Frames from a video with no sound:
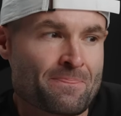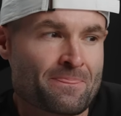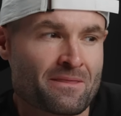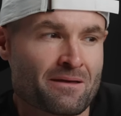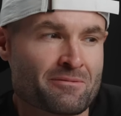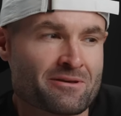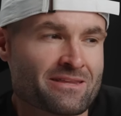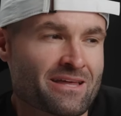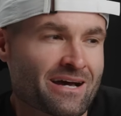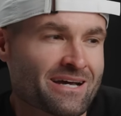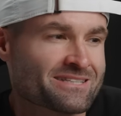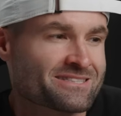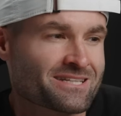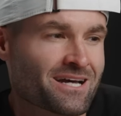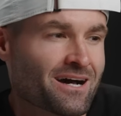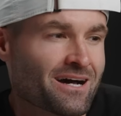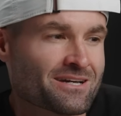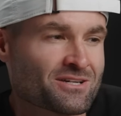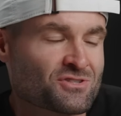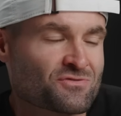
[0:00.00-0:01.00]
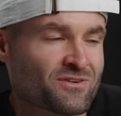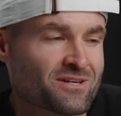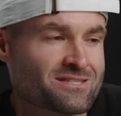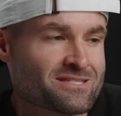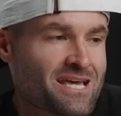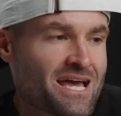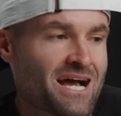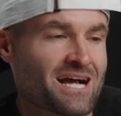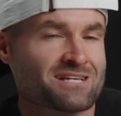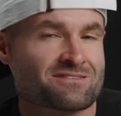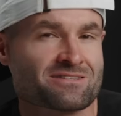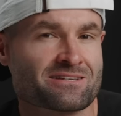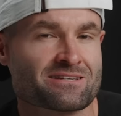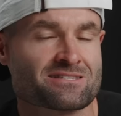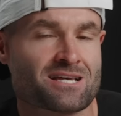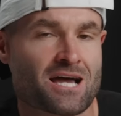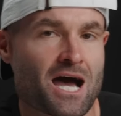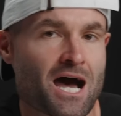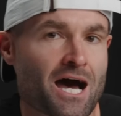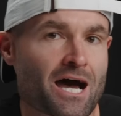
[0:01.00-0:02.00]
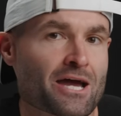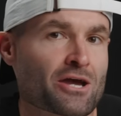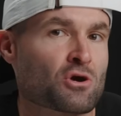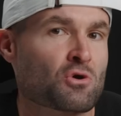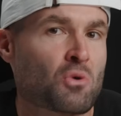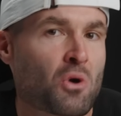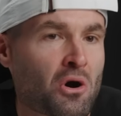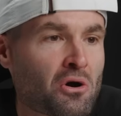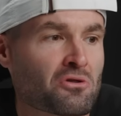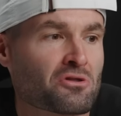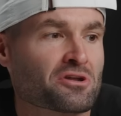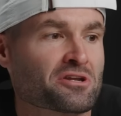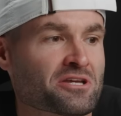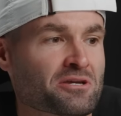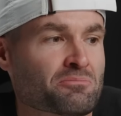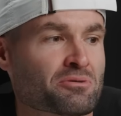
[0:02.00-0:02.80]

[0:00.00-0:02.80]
I mean, the SI is fantastic. It's high quality,